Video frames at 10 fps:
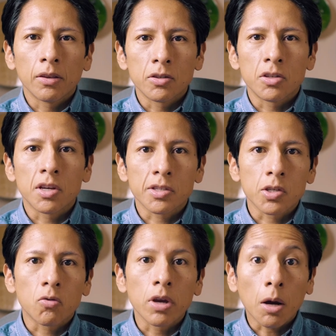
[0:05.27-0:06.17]
This is just
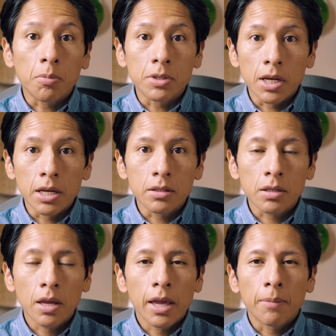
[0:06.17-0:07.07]
a quick
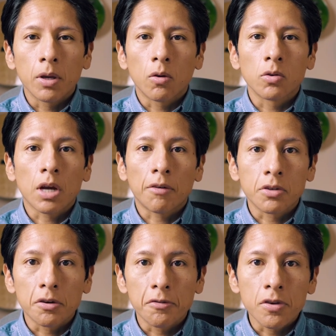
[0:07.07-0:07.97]
update because
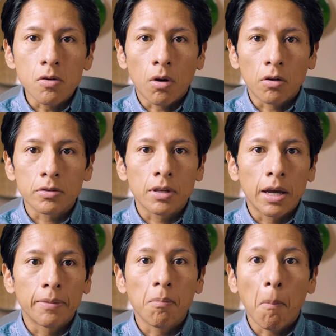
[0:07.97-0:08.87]
after a few months
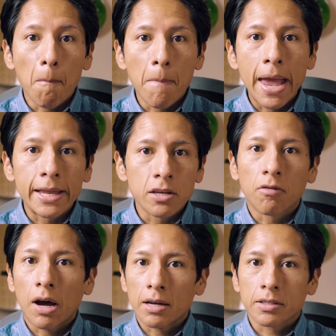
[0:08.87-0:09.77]
that many
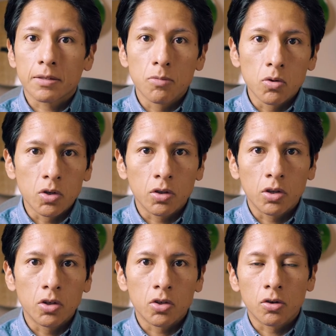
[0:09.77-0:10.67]
of us, music
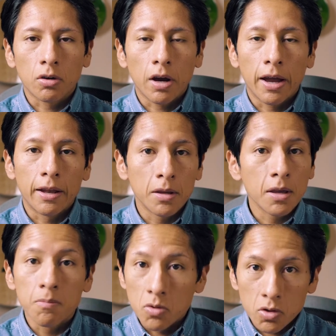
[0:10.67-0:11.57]
teachers and
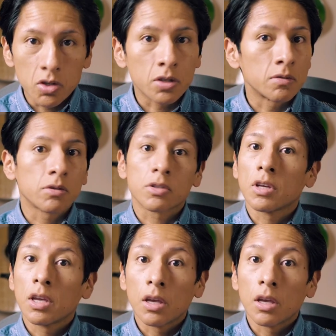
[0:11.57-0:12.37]
musicians,